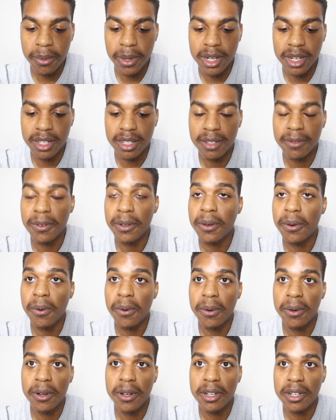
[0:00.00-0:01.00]
want to
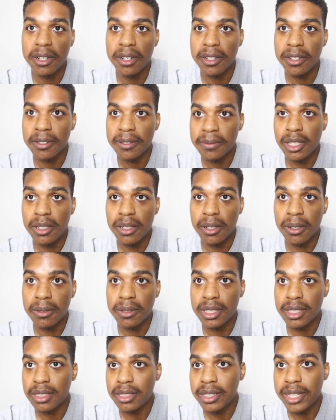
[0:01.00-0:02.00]
record, or you know,
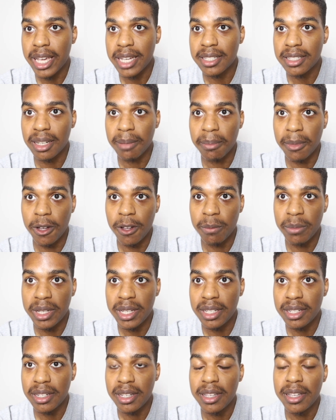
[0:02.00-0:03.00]
just catch the
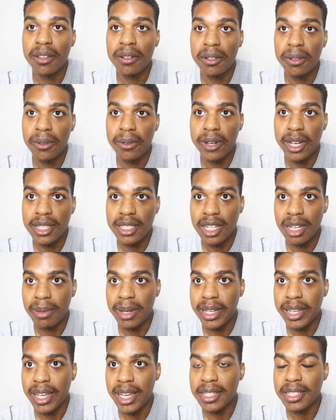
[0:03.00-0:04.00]
moment, it'll do a great job
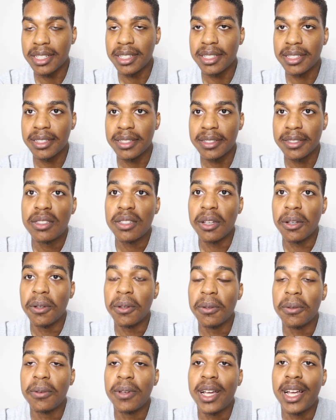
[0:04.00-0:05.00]
at catching it.
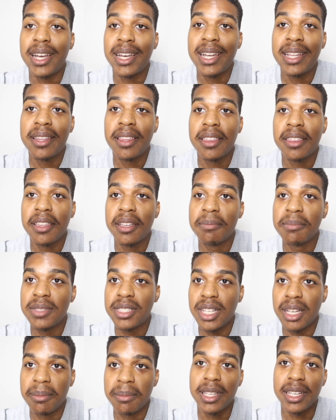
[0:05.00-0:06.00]
So another
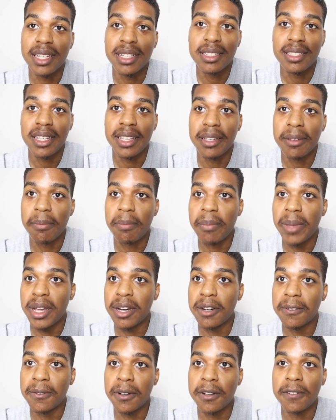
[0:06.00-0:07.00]
thumbs up, it can take
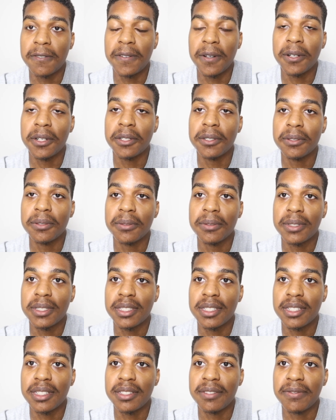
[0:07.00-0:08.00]
better raw photos
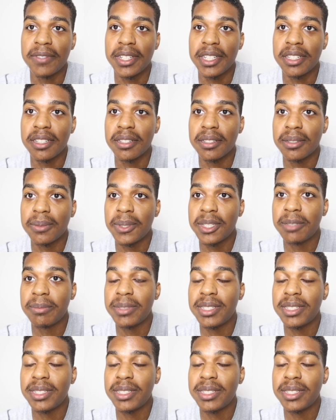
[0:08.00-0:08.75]
and video, which